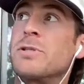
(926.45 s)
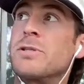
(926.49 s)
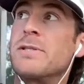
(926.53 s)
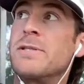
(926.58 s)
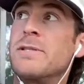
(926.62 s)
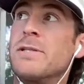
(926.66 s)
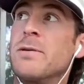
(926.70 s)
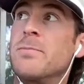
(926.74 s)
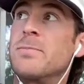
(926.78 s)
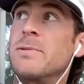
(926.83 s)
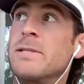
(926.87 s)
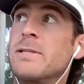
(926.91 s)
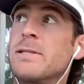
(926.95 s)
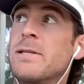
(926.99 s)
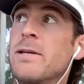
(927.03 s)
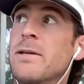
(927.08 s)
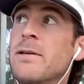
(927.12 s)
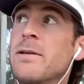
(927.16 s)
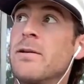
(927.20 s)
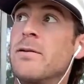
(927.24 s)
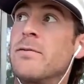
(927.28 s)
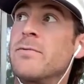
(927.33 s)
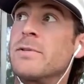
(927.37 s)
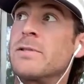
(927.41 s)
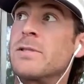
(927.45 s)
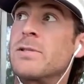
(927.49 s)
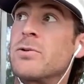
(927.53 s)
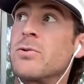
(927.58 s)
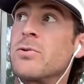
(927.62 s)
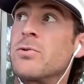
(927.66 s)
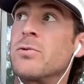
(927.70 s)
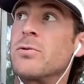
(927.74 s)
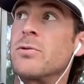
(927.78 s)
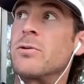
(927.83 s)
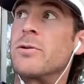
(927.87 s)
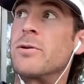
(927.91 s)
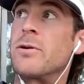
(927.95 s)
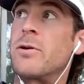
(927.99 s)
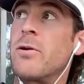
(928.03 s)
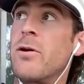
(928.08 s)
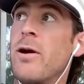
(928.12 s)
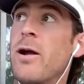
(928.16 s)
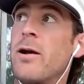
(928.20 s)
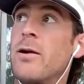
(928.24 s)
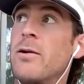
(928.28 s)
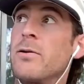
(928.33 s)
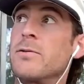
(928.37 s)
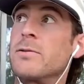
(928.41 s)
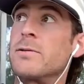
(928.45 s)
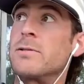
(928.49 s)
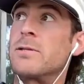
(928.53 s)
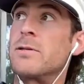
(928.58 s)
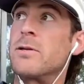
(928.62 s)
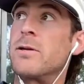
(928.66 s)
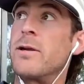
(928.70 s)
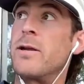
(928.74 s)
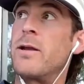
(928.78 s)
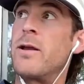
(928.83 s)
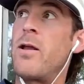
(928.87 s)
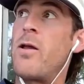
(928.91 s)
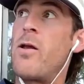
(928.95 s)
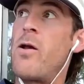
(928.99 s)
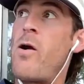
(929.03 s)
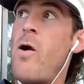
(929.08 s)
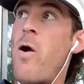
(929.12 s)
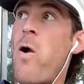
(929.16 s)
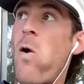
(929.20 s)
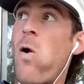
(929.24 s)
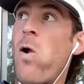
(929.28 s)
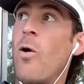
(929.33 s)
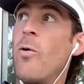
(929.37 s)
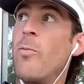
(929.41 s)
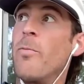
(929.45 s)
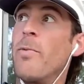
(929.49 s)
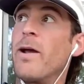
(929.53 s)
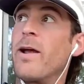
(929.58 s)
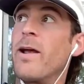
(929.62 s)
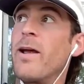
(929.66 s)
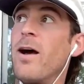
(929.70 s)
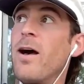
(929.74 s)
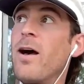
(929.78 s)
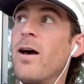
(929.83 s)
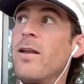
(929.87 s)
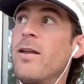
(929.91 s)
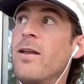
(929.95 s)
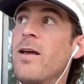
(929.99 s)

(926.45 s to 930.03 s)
just dumped his kid out of his stroller on a crack on the street. Oh my god.